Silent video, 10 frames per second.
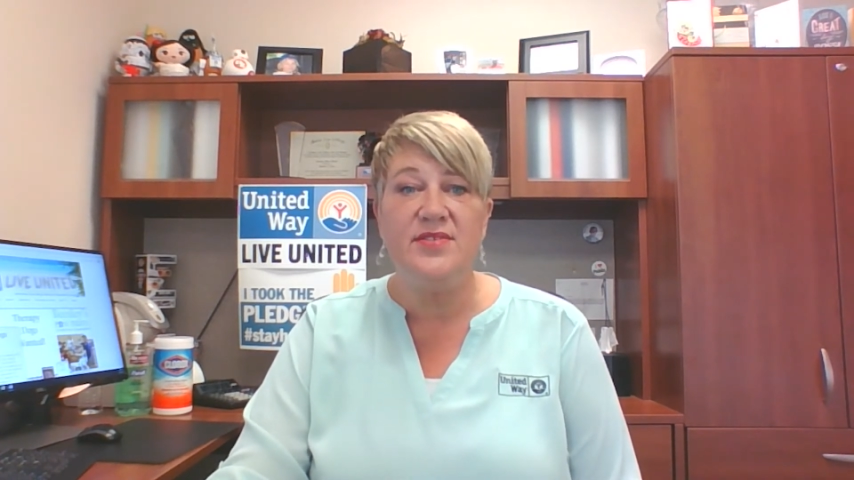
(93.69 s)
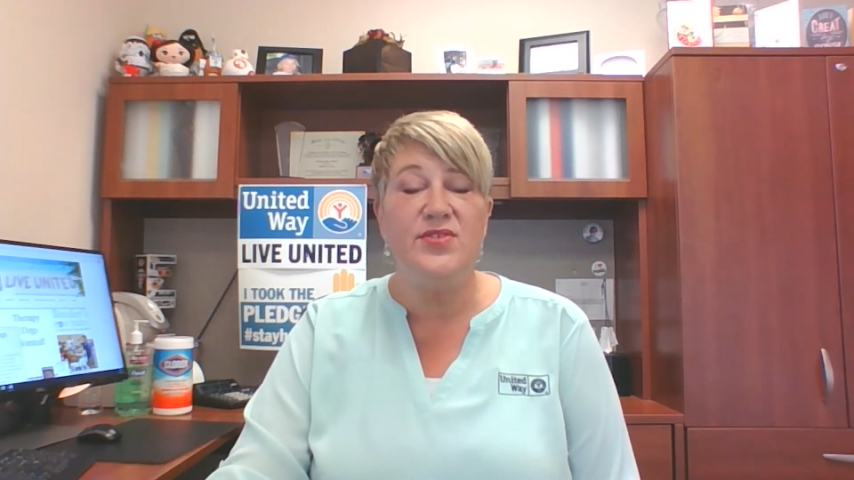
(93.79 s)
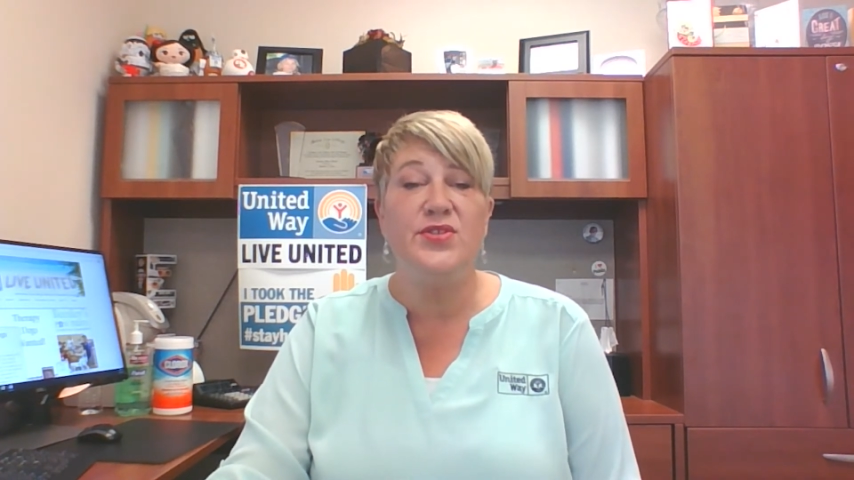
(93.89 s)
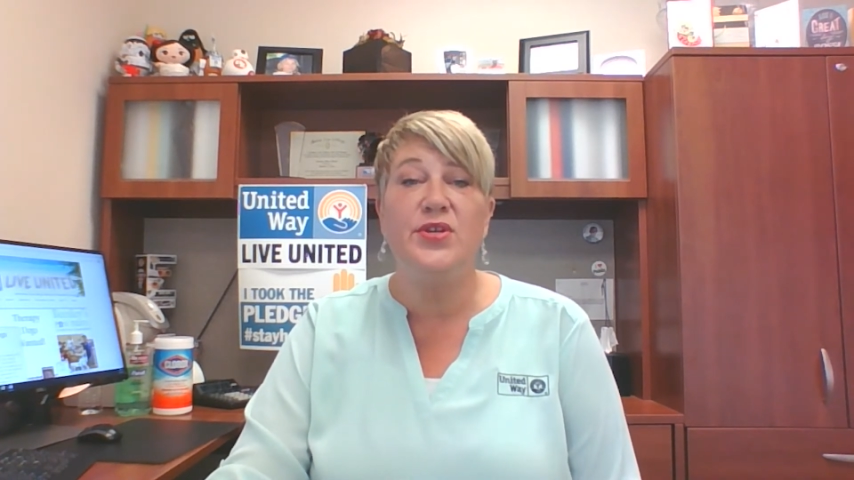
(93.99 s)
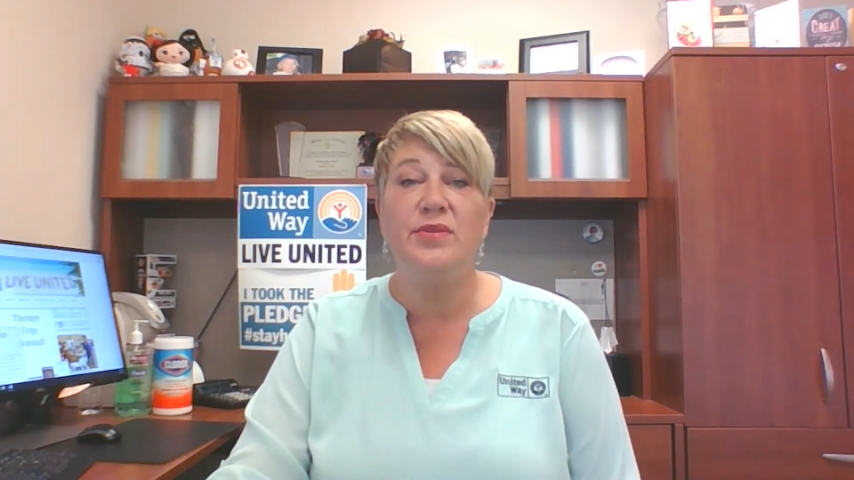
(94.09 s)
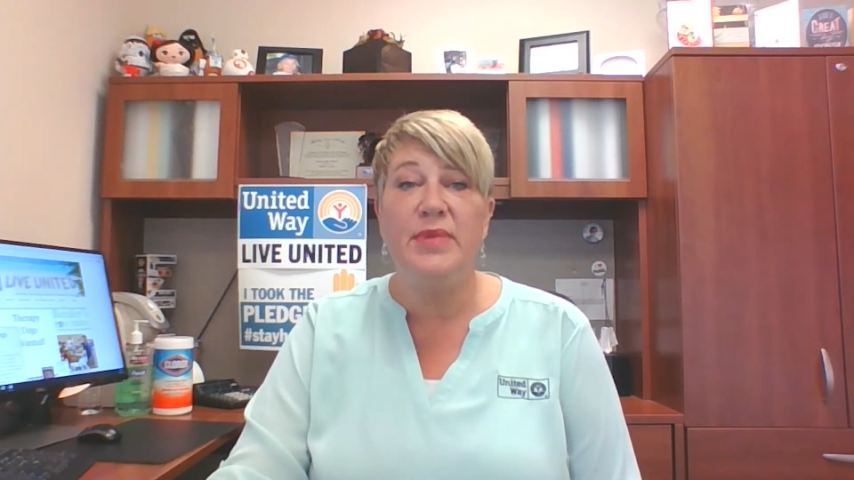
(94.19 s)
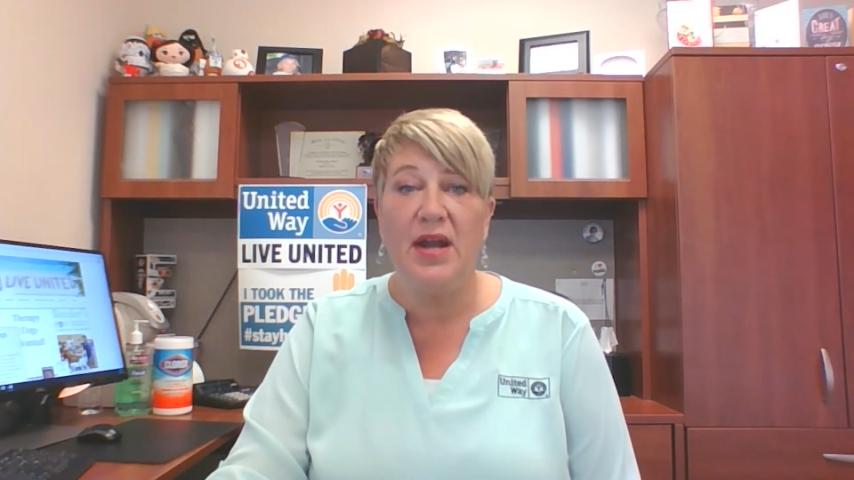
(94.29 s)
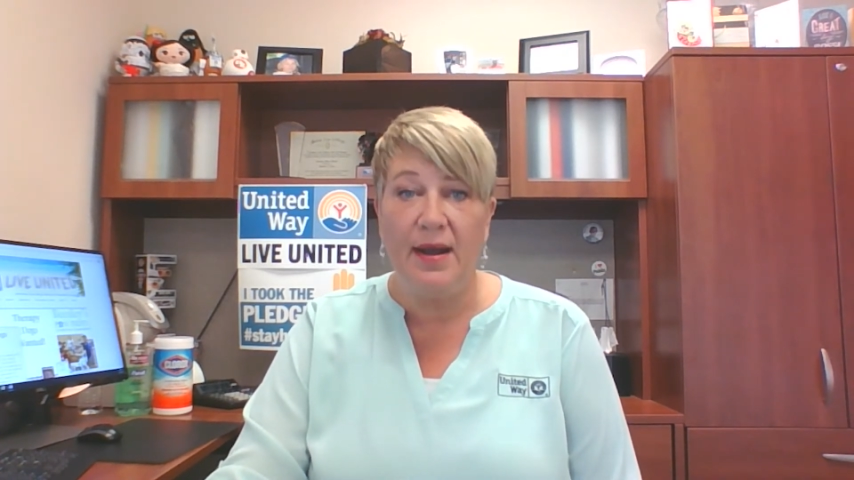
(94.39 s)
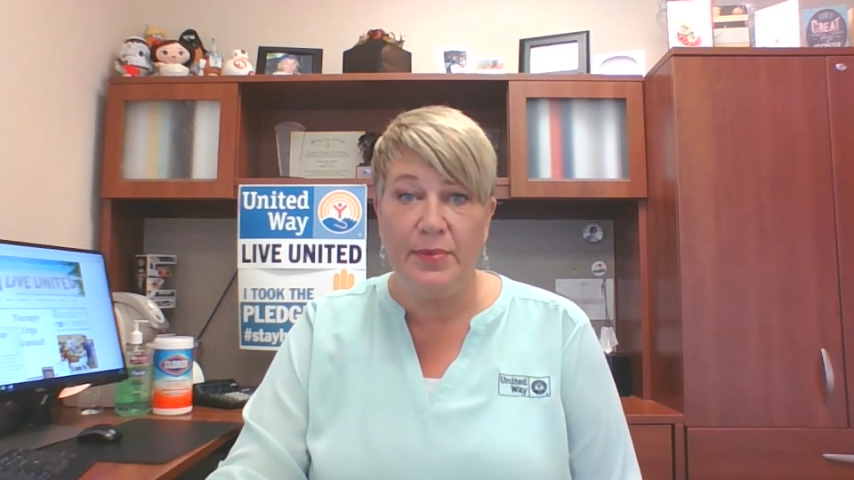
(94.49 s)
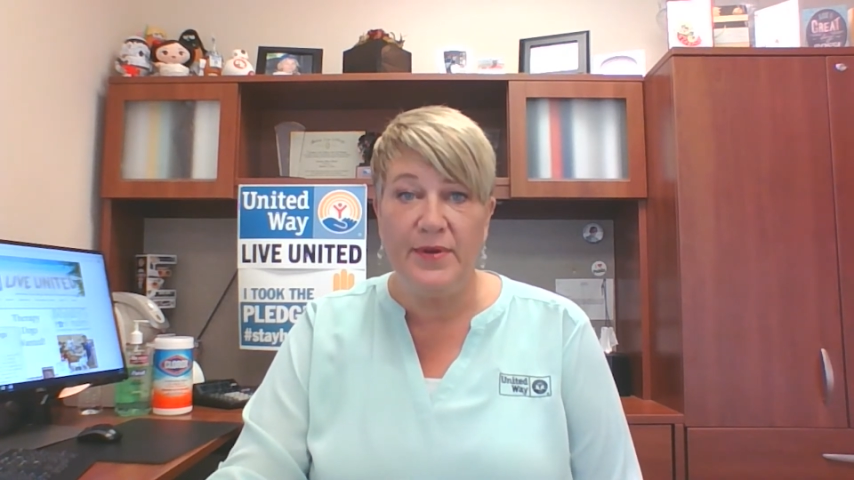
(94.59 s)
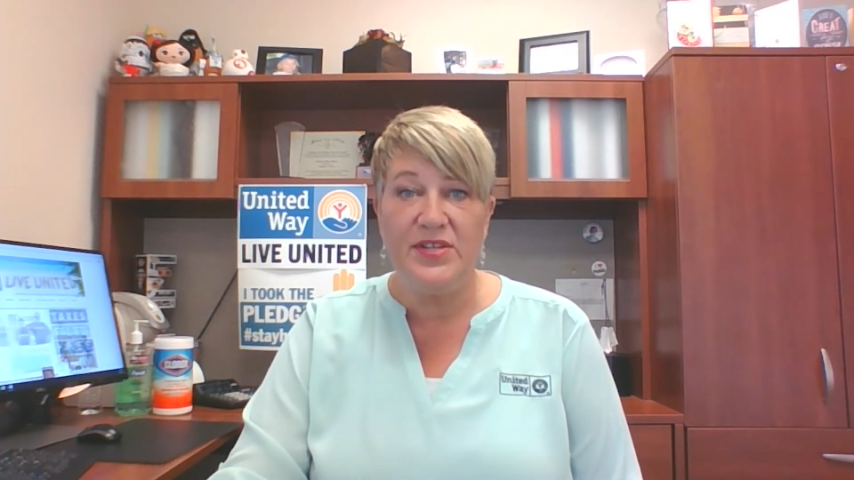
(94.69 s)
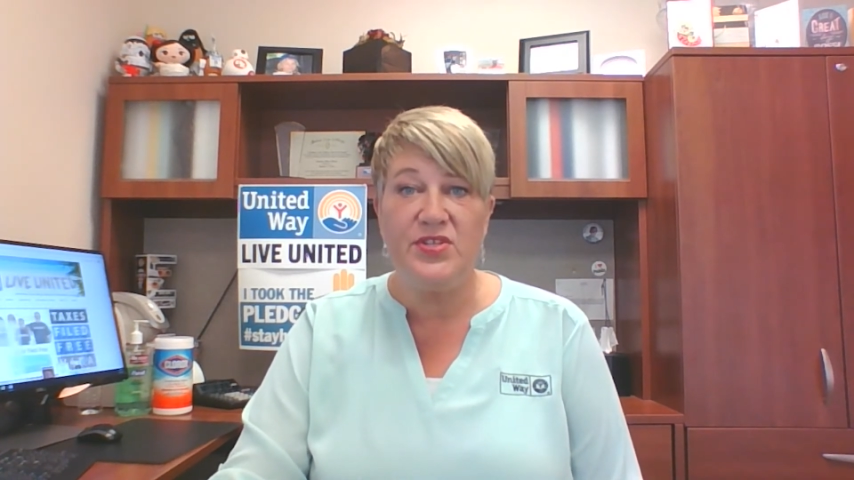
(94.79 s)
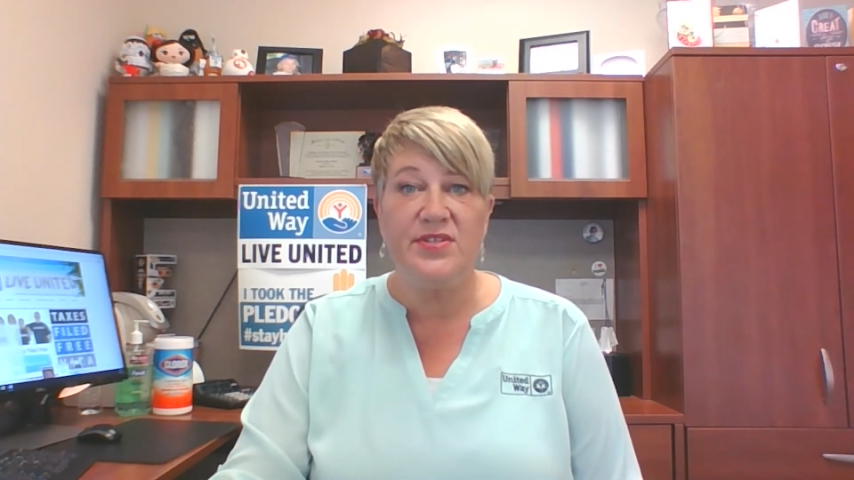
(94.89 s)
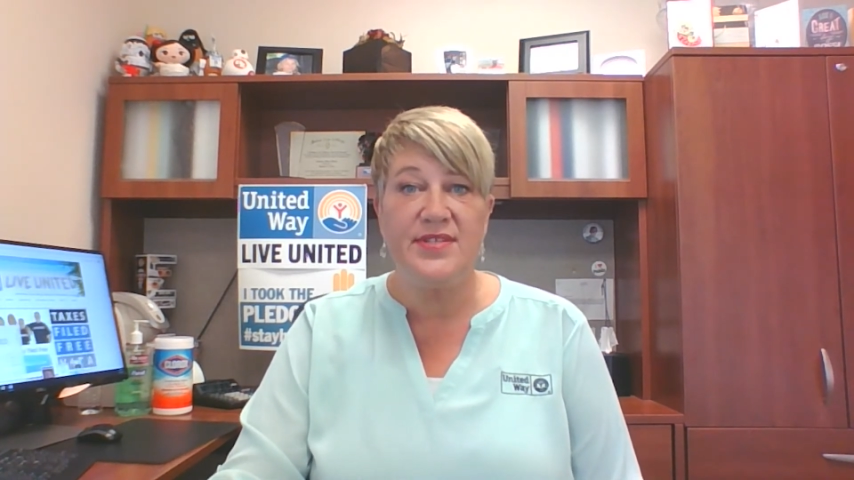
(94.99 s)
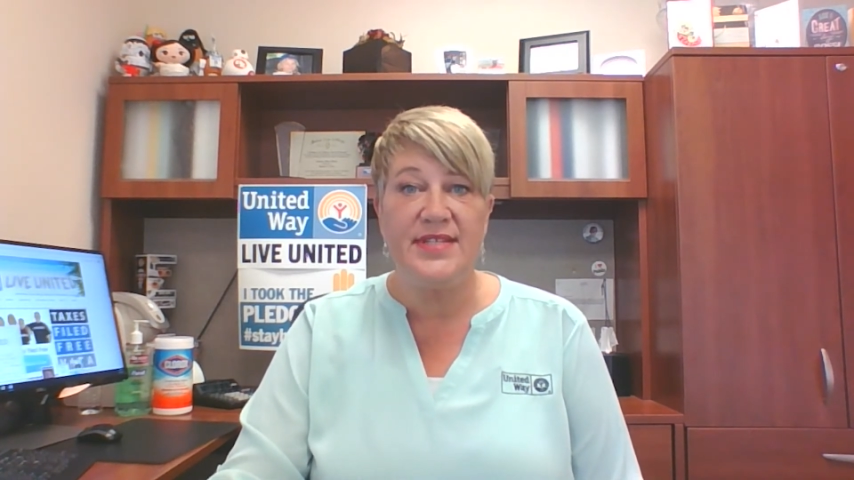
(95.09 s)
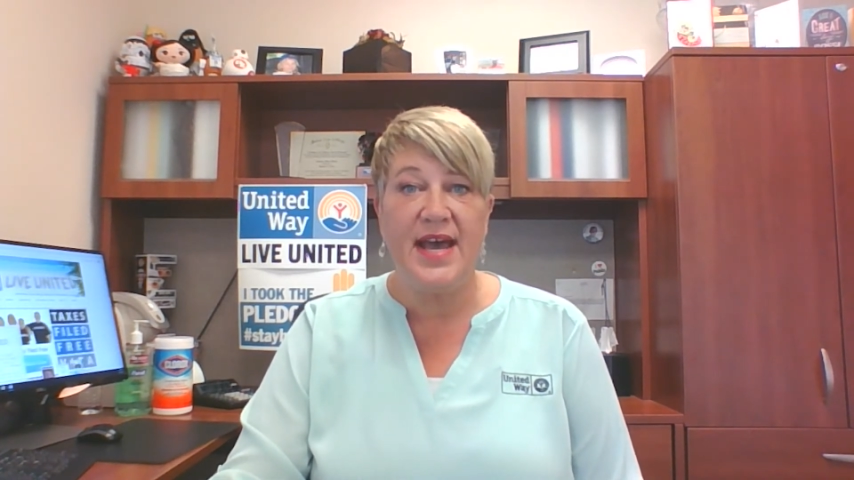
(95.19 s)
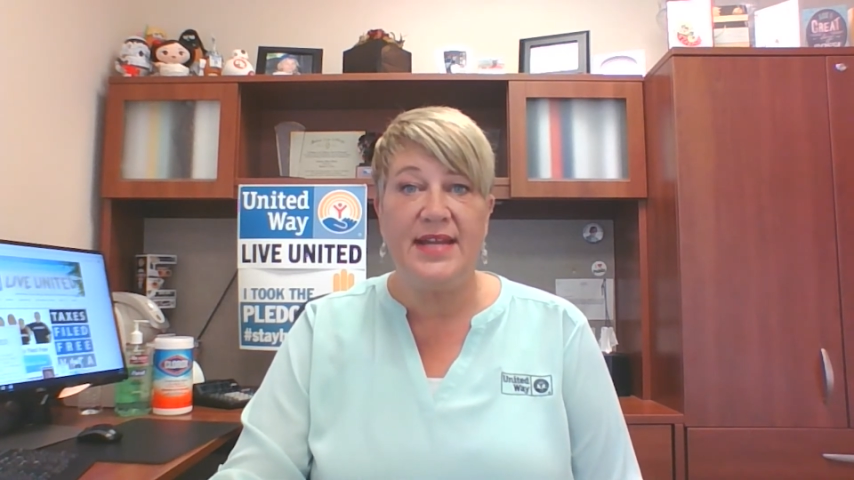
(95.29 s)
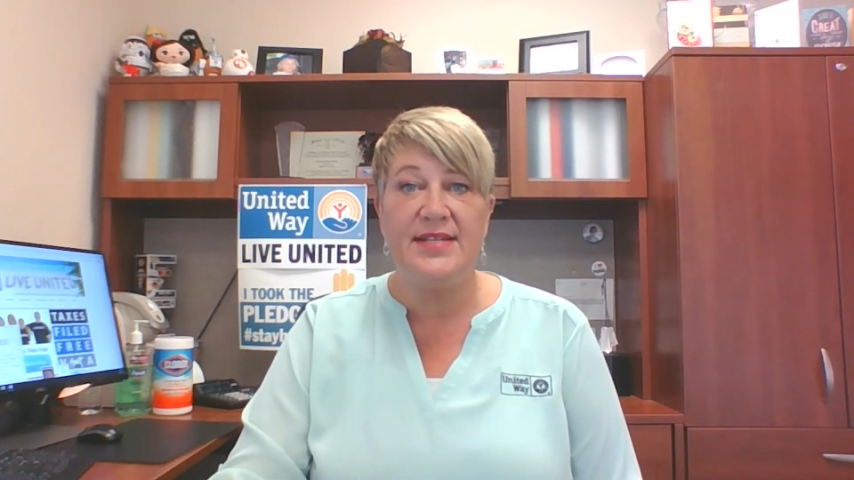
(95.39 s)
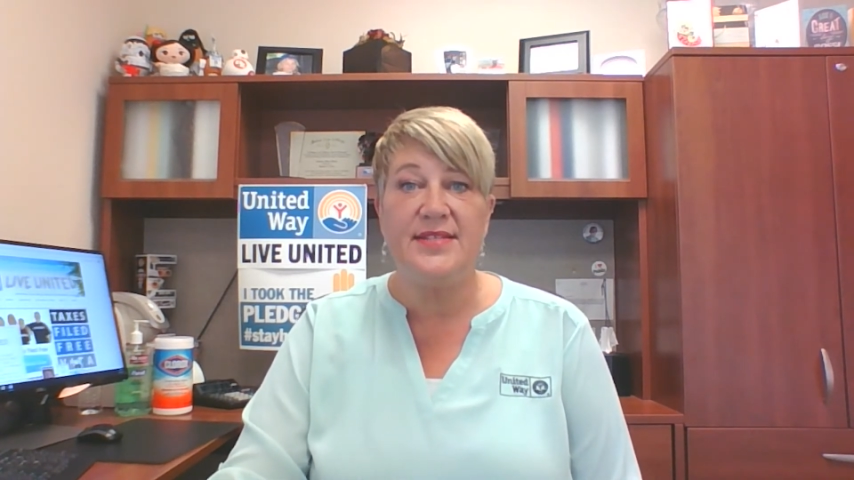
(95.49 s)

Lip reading: determine operational status